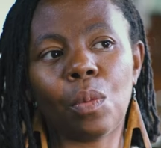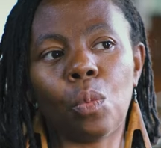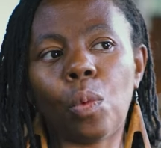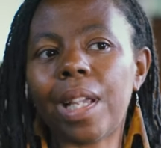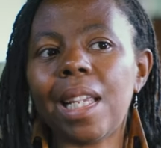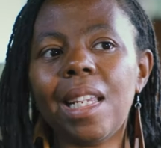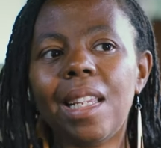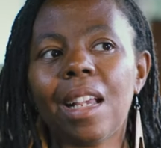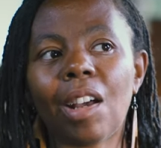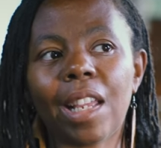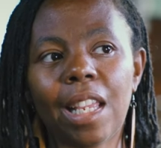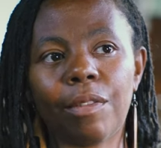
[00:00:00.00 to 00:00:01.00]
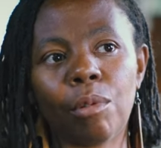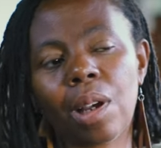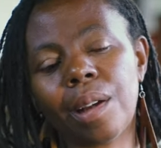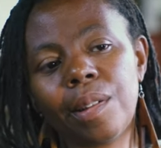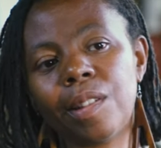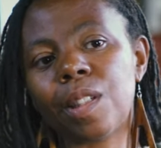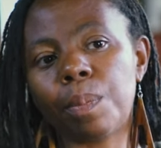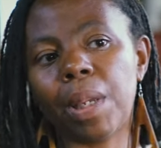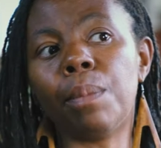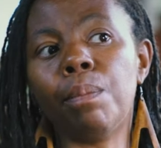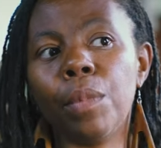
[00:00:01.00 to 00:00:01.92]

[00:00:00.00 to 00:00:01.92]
We, if we're going to be a